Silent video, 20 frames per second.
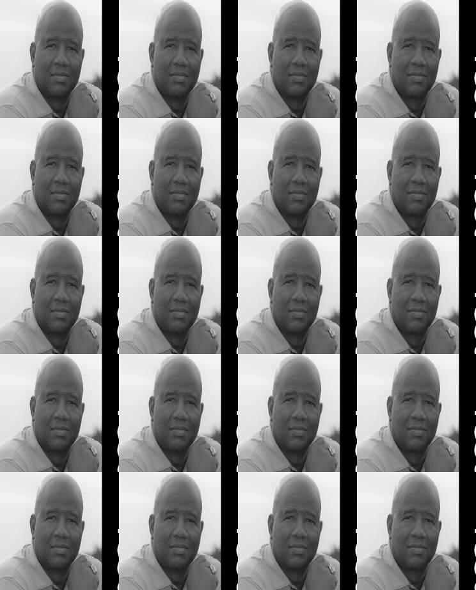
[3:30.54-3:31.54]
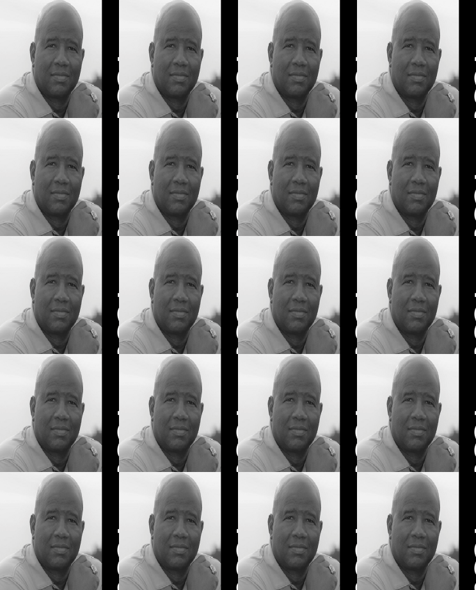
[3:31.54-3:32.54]

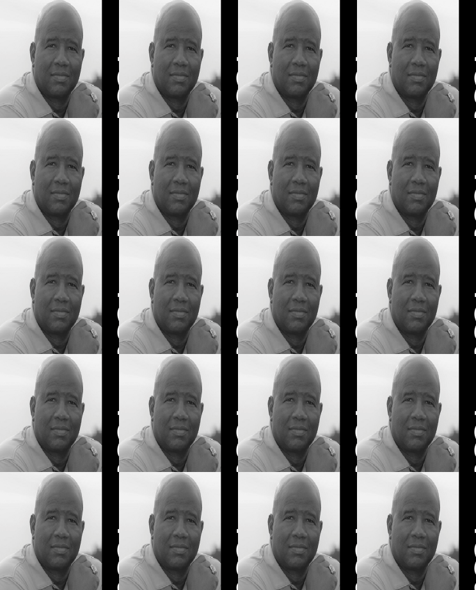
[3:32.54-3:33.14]
The face doesn't move, so there is nothing to read.